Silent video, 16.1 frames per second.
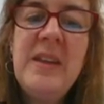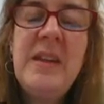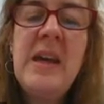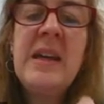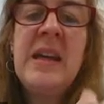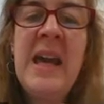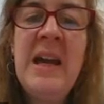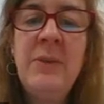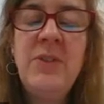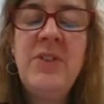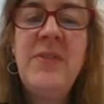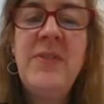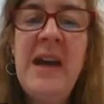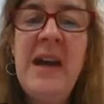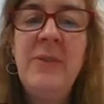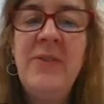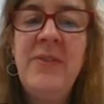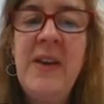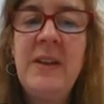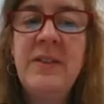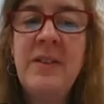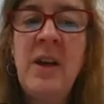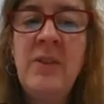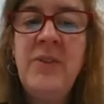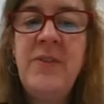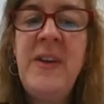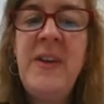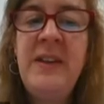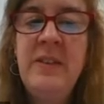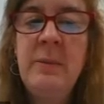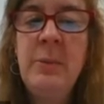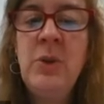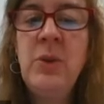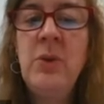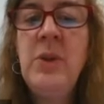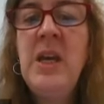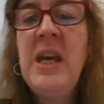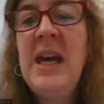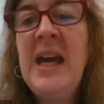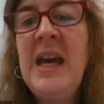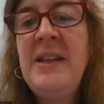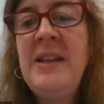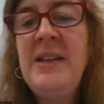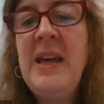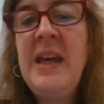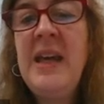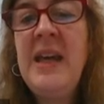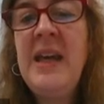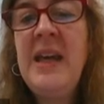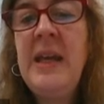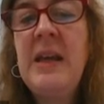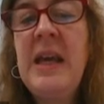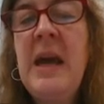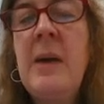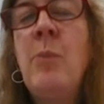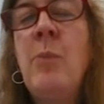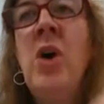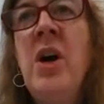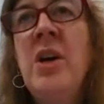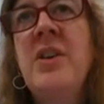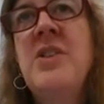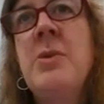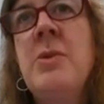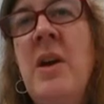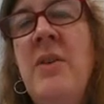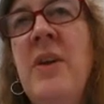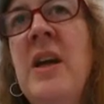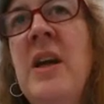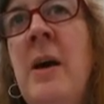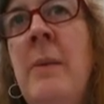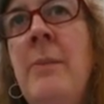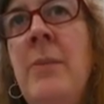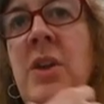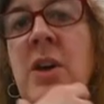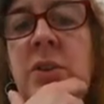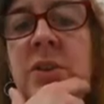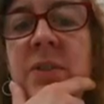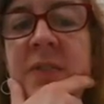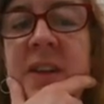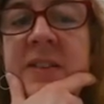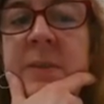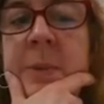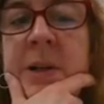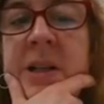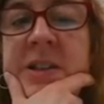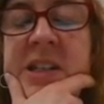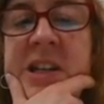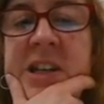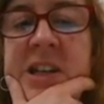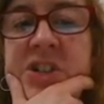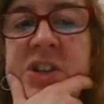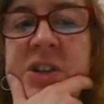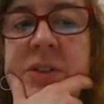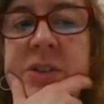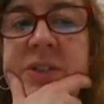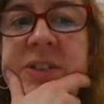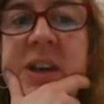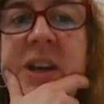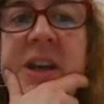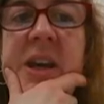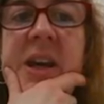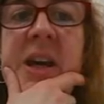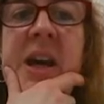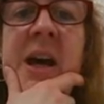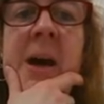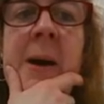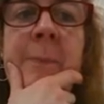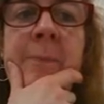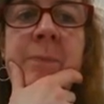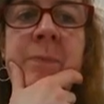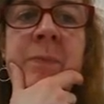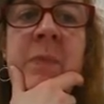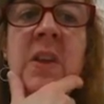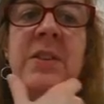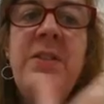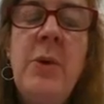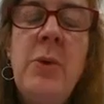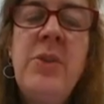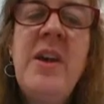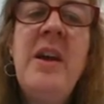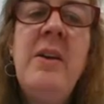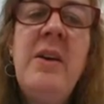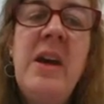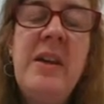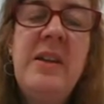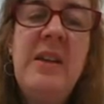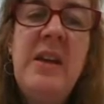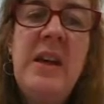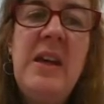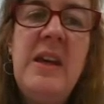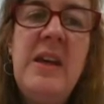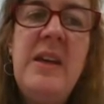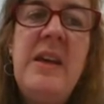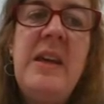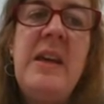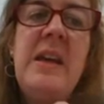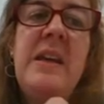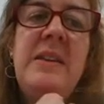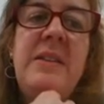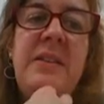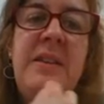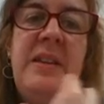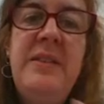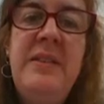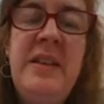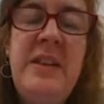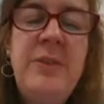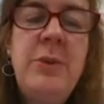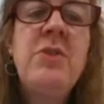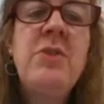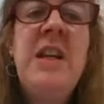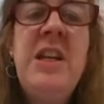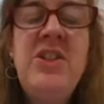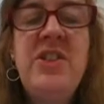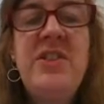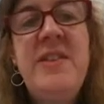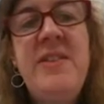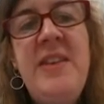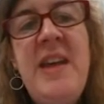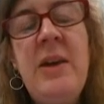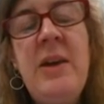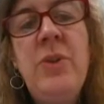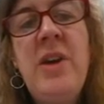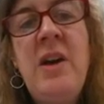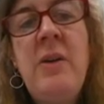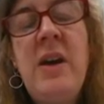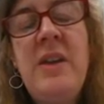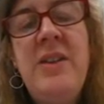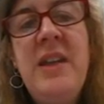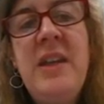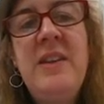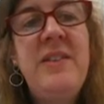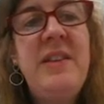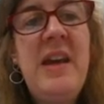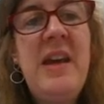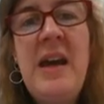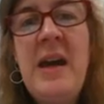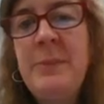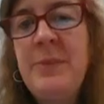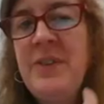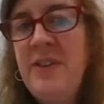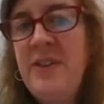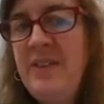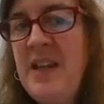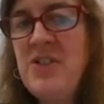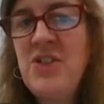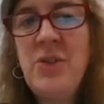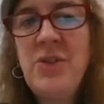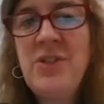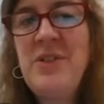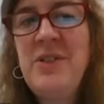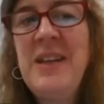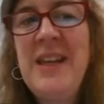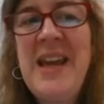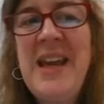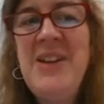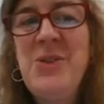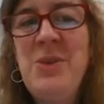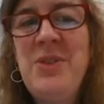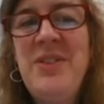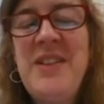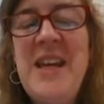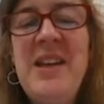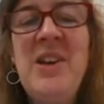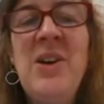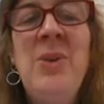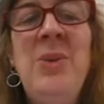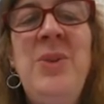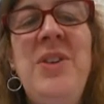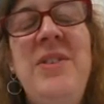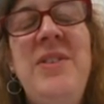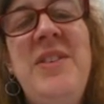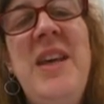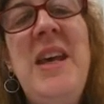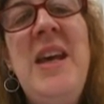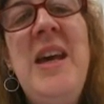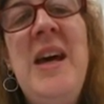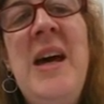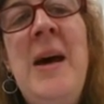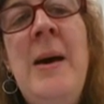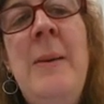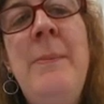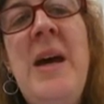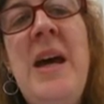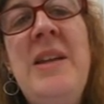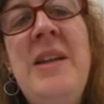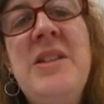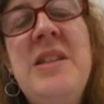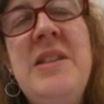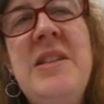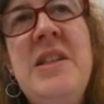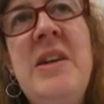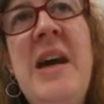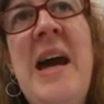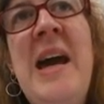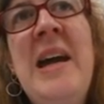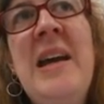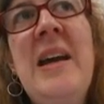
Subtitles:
accounts of how things aren't feasible, and they can work to overcome those feasibility issues. So although this is really just to say, although I think it's absolutely essential to engage with stakeholders and to